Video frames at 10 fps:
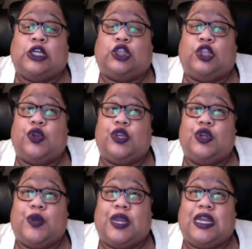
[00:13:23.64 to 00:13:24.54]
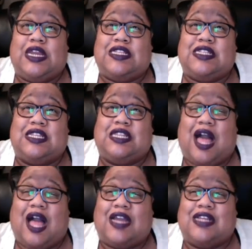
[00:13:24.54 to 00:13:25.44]
thirty grand isn't a
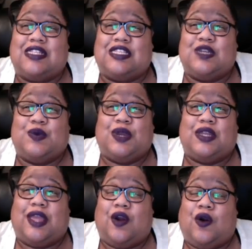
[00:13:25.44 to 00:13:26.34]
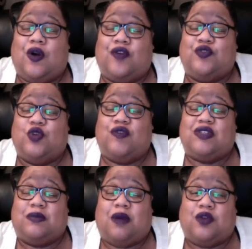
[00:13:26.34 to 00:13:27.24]
lot considering they all flew over
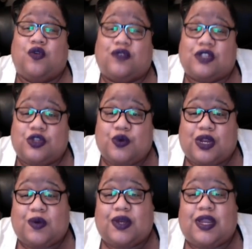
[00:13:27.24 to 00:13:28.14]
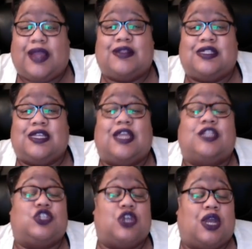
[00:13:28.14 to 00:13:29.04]
to Moldova to do it and whatnot. and saying
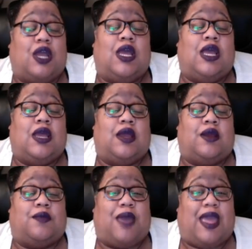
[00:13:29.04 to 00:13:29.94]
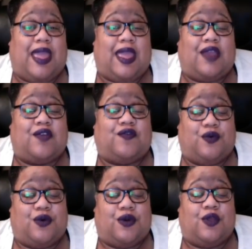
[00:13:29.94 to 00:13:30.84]
Chuck paid
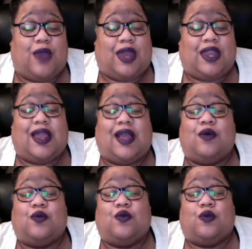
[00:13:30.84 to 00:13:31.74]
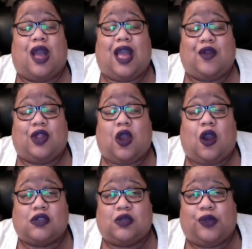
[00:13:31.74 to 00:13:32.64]
for the wedding. Now Andrei
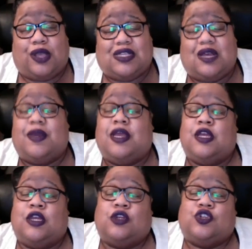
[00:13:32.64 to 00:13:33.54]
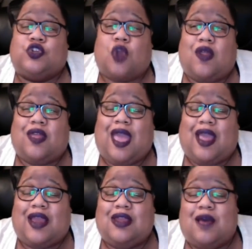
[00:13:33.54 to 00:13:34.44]
also brings up Charlie
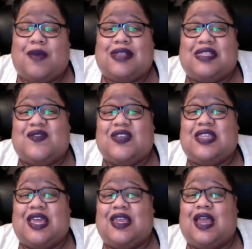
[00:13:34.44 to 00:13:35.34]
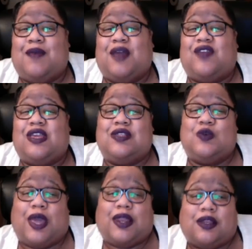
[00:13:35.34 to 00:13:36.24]
acting dumb as if his daddy did not pay for his
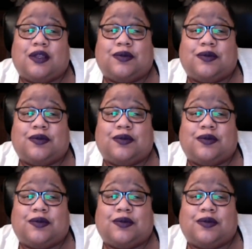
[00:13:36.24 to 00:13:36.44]
wedding.